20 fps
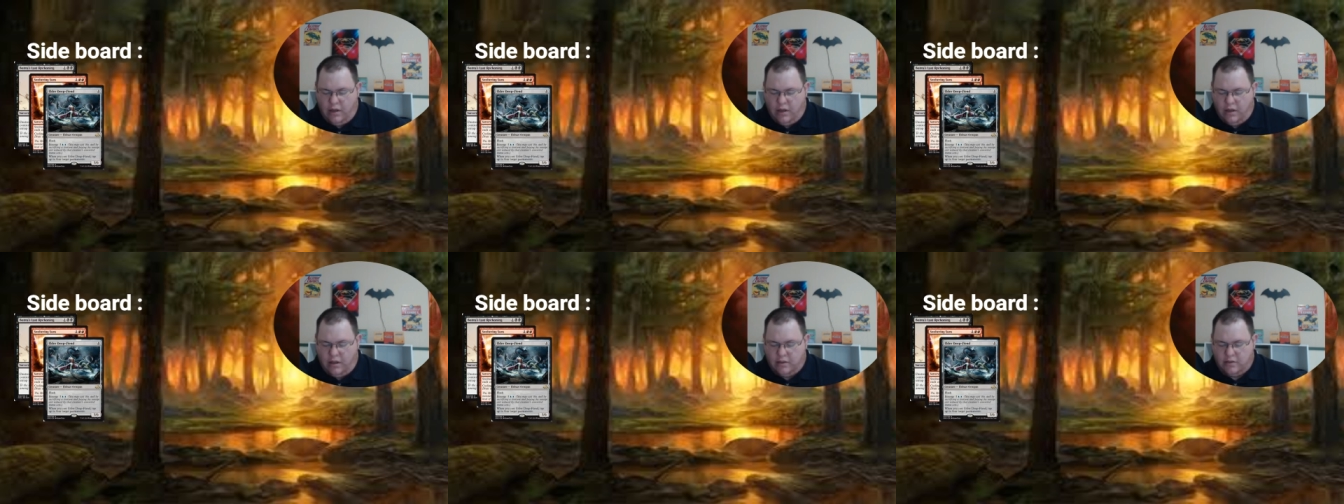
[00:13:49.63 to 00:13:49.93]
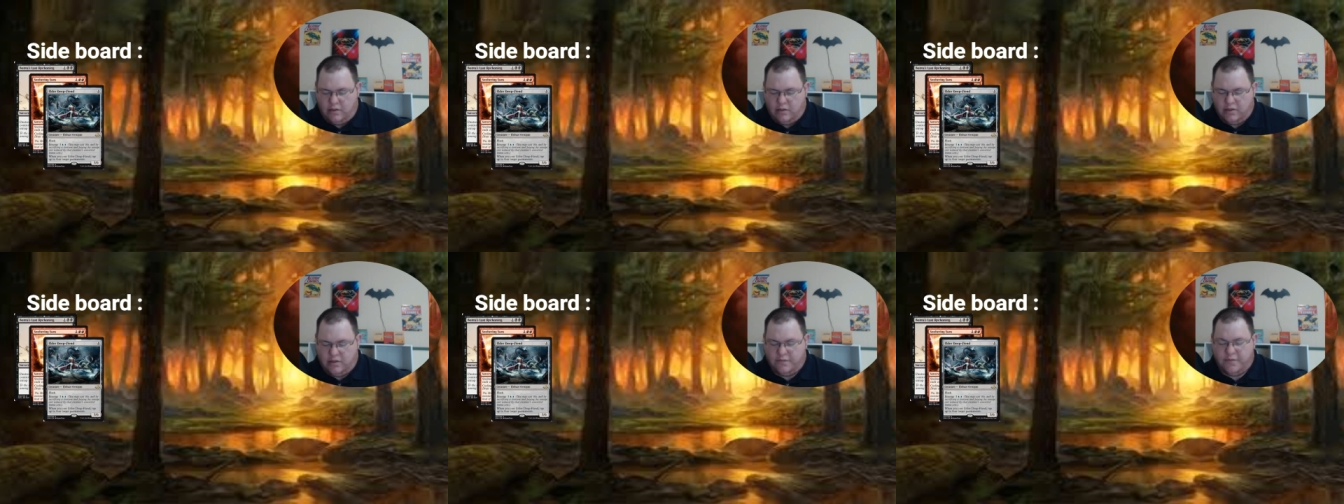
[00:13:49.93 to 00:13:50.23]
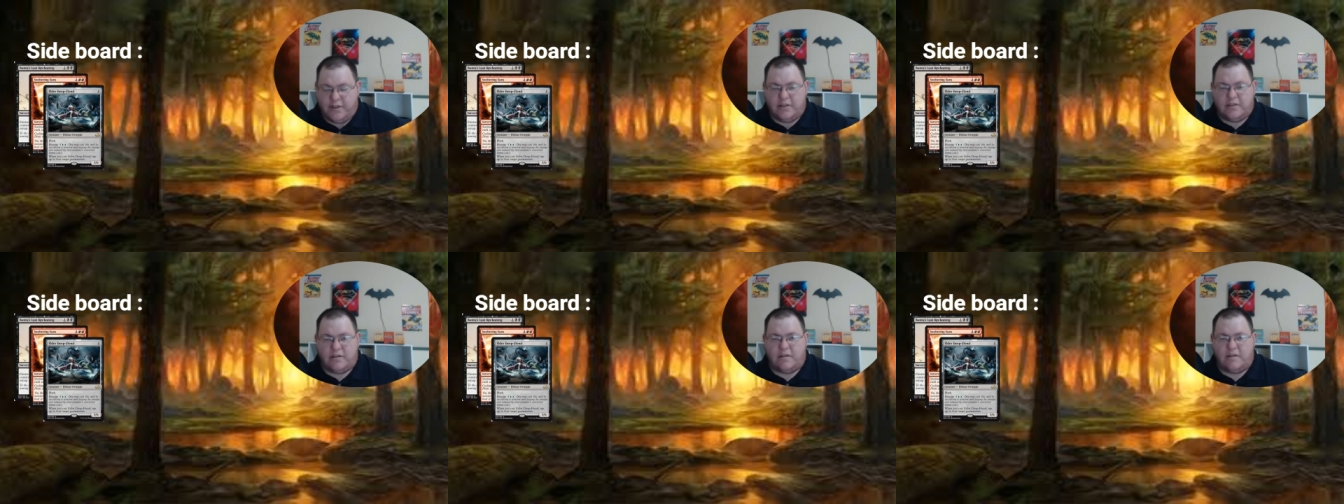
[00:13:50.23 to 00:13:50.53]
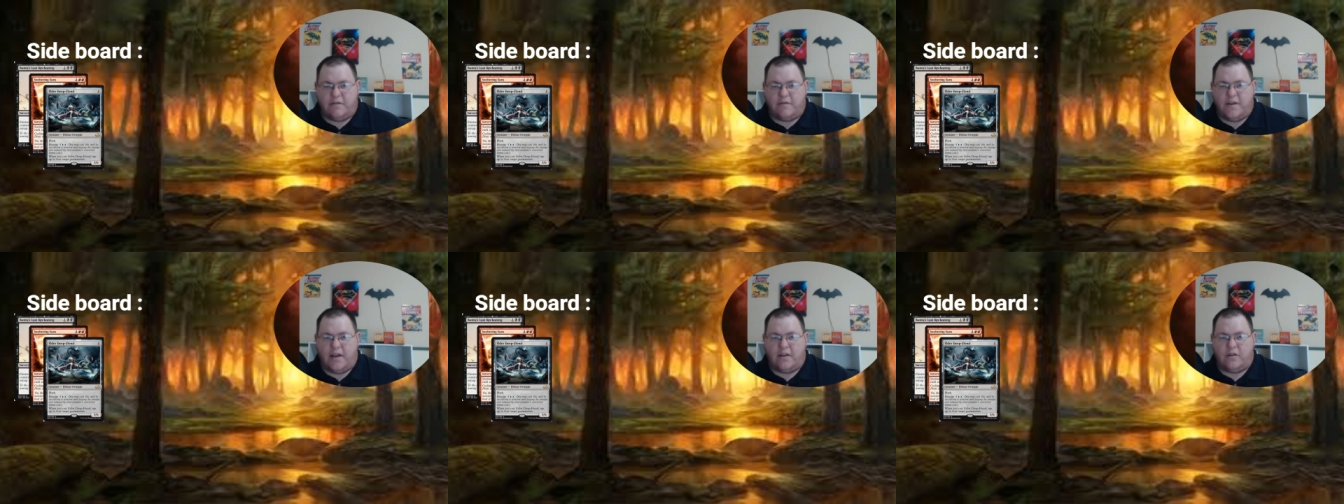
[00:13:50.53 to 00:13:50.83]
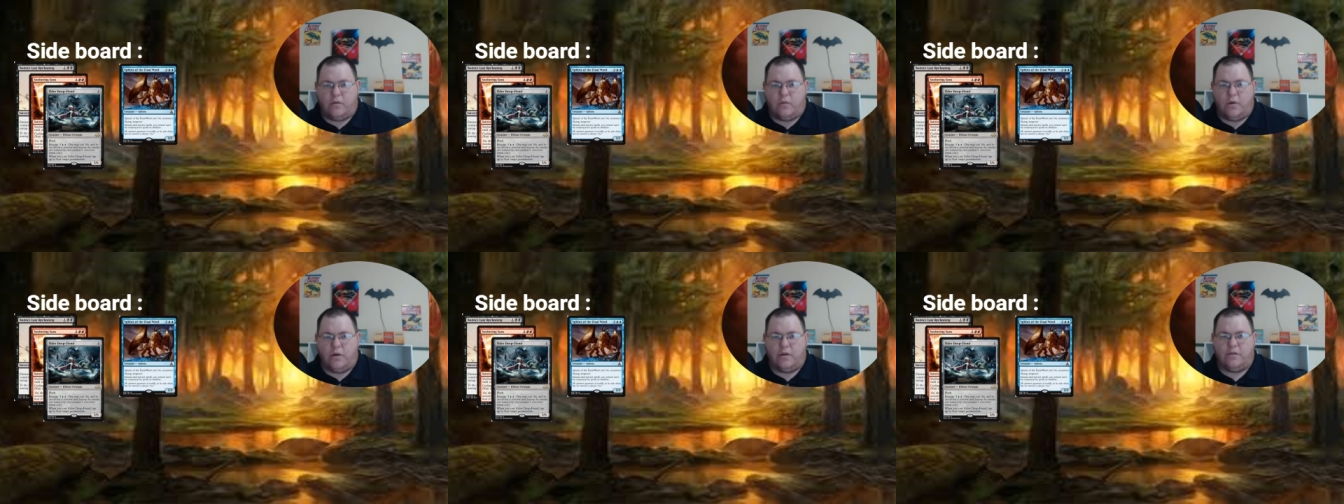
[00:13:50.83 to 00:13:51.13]
Sphinx of the
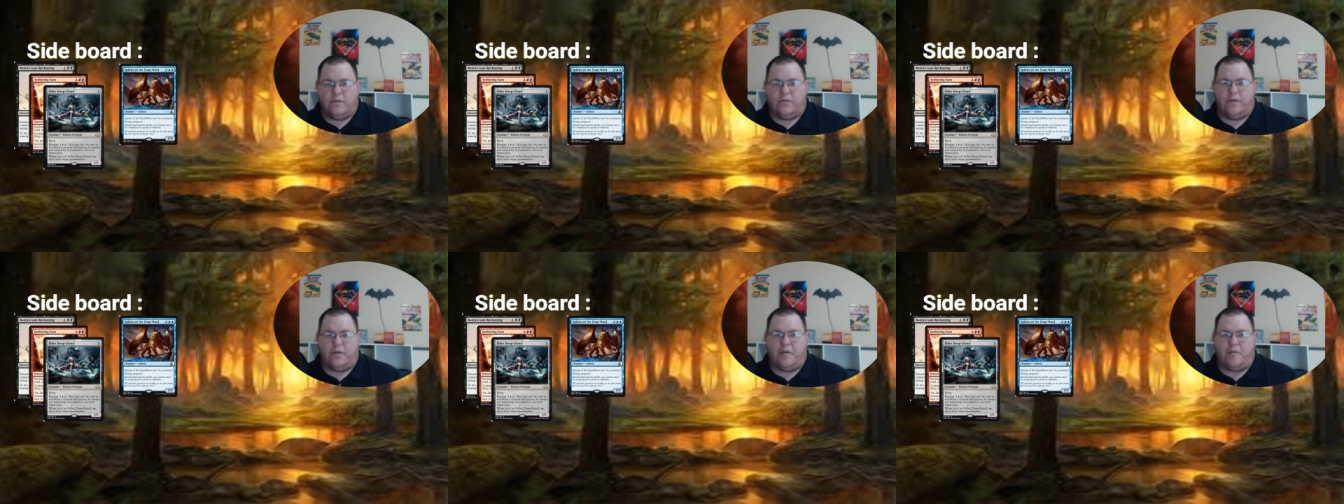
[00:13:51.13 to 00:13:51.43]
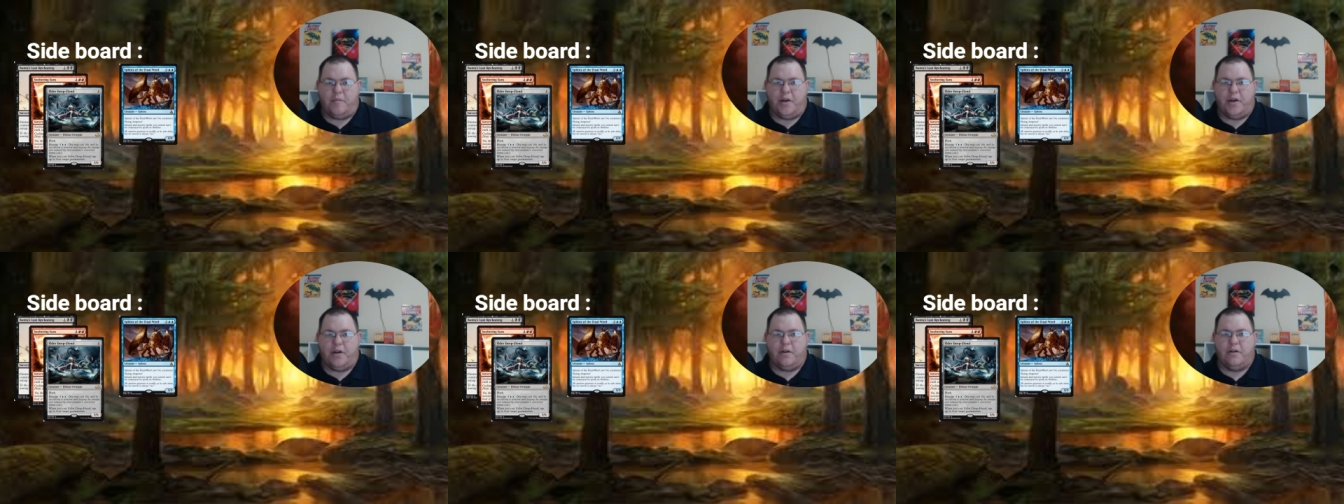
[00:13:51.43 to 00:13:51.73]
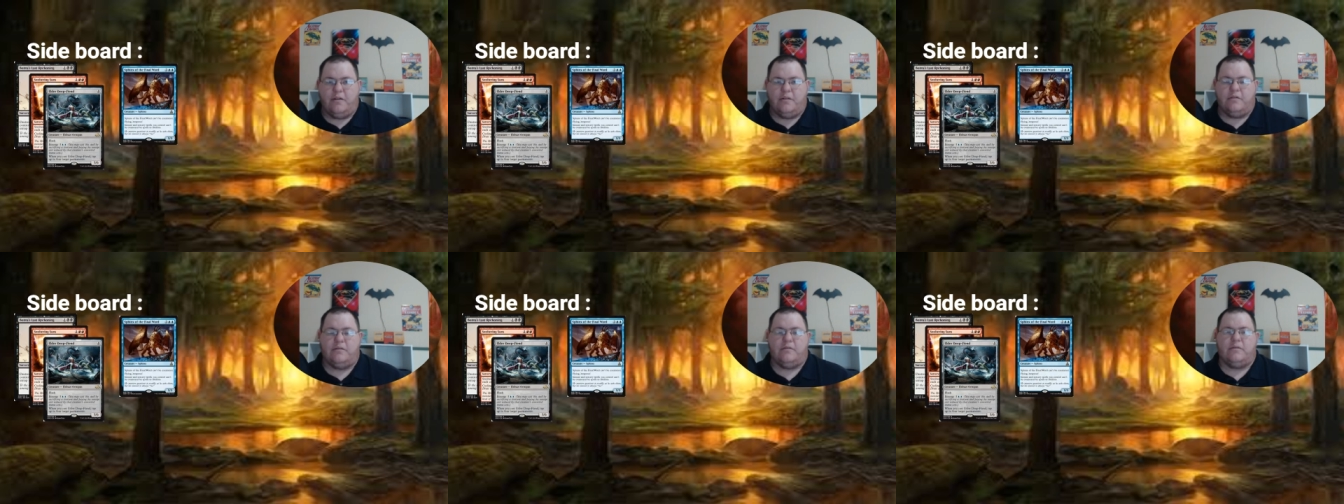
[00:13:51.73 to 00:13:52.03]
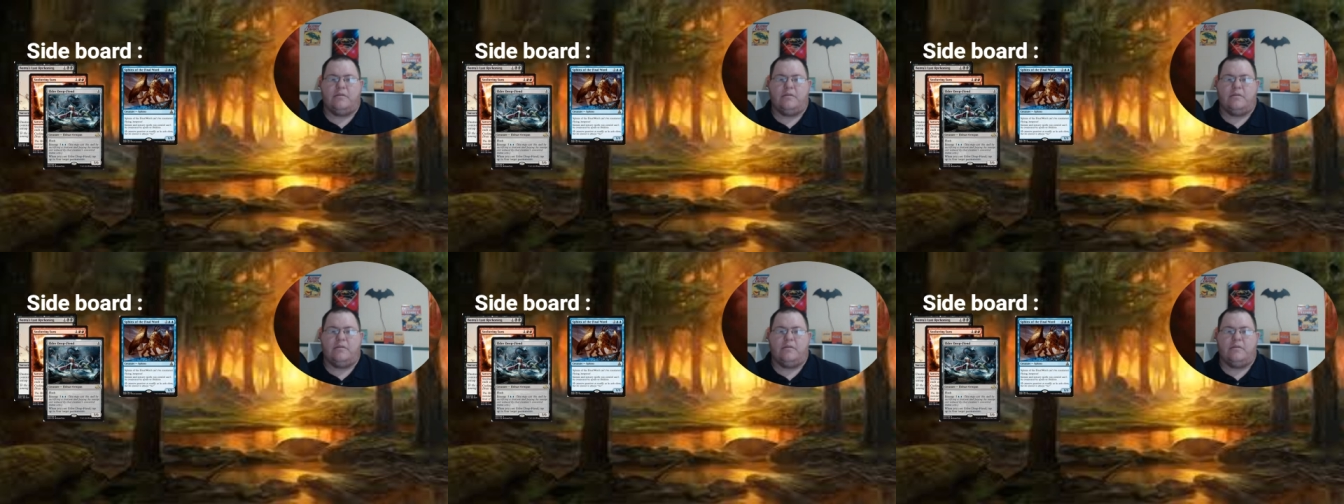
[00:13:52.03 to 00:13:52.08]
Final Word for the mirror.